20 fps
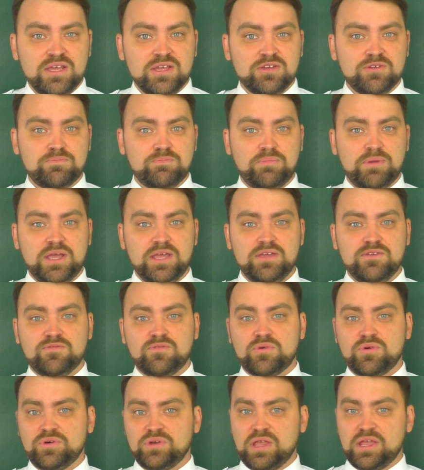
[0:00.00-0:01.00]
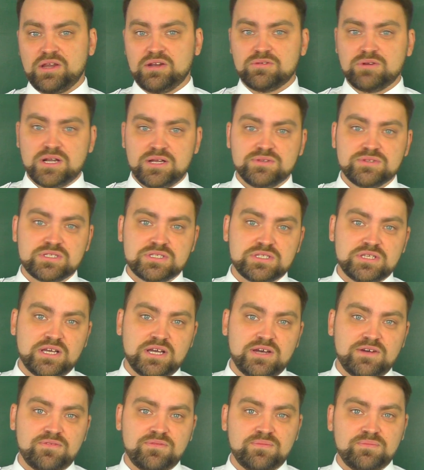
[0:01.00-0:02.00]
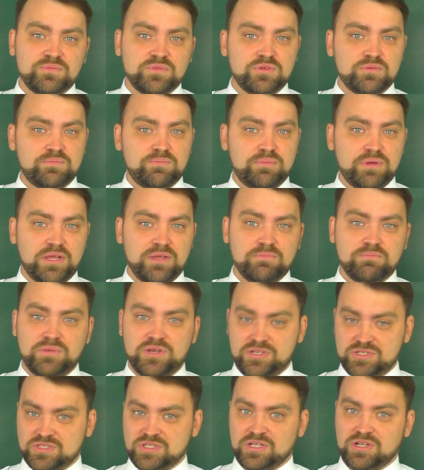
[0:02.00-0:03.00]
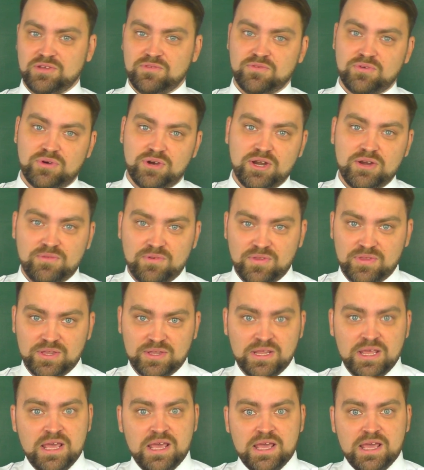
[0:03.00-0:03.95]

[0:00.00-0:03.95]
you pay for the ground staff, you pay basically for everything.